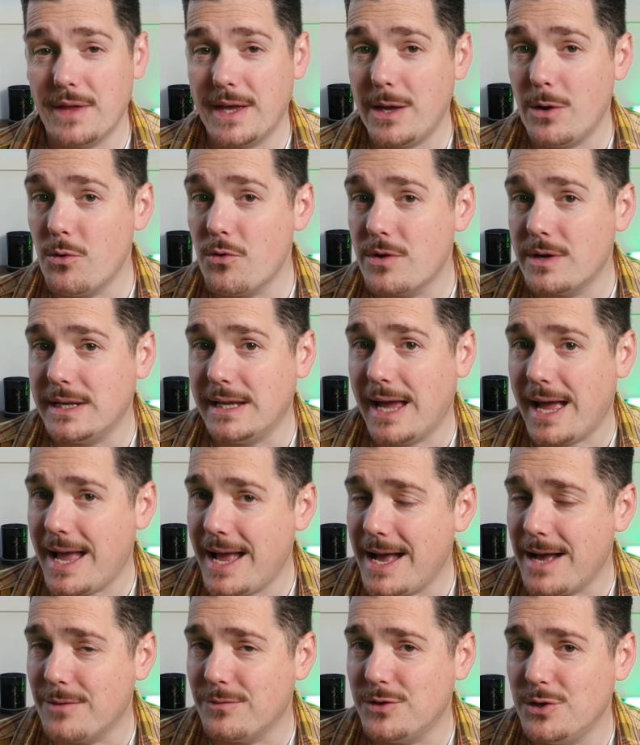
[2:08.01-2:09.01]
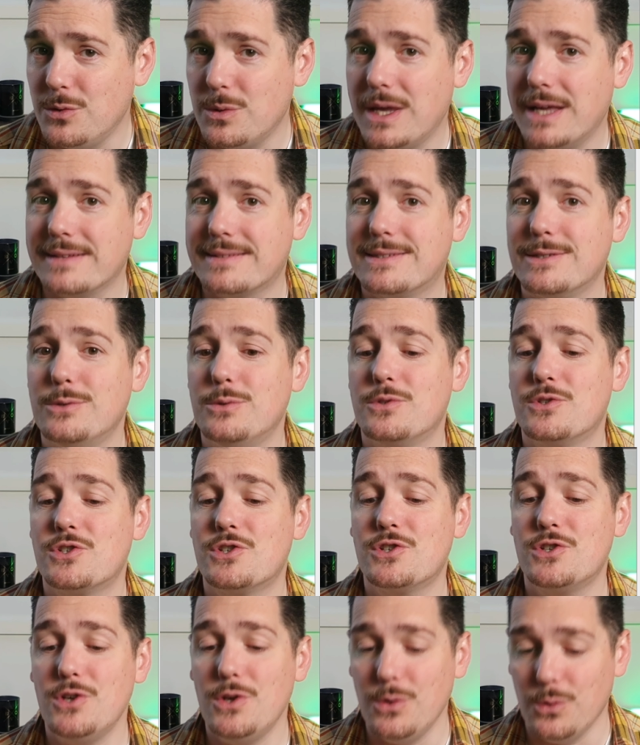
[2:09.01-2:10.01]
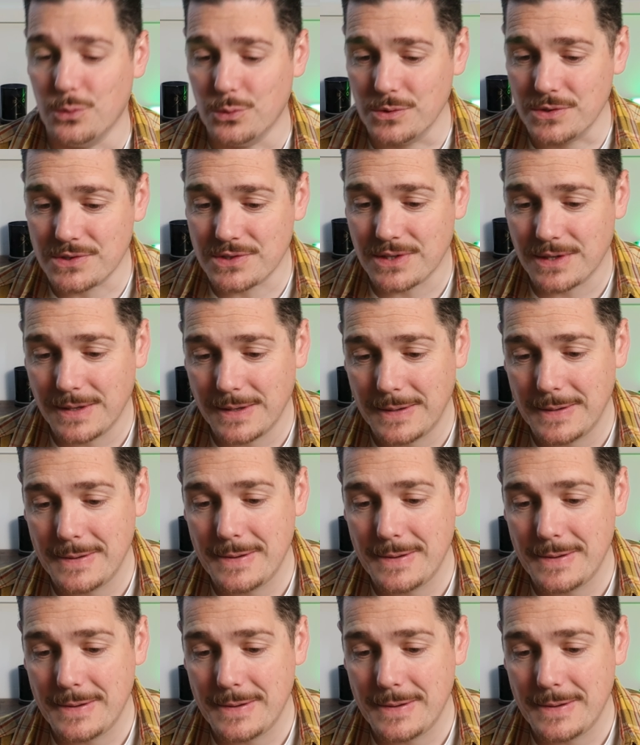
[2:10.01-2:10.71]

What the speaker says: they already have, you get to choose